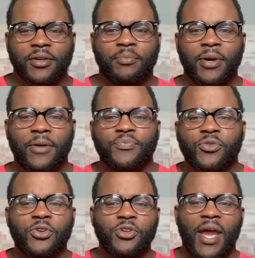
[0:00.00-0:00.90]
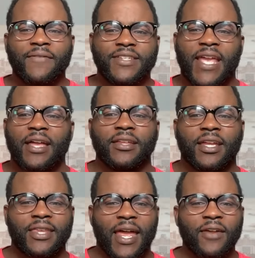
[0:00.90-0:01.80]
But when you have a talent
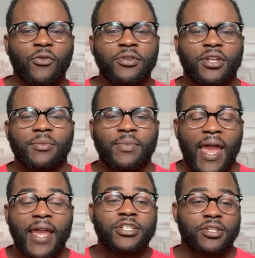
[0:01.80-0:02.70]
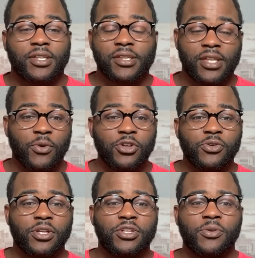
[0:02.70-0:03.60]
like that, everyone's going to be anxious to see what you
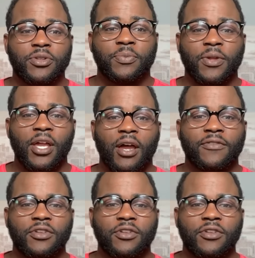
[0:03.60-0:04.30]
can do in the playoffs.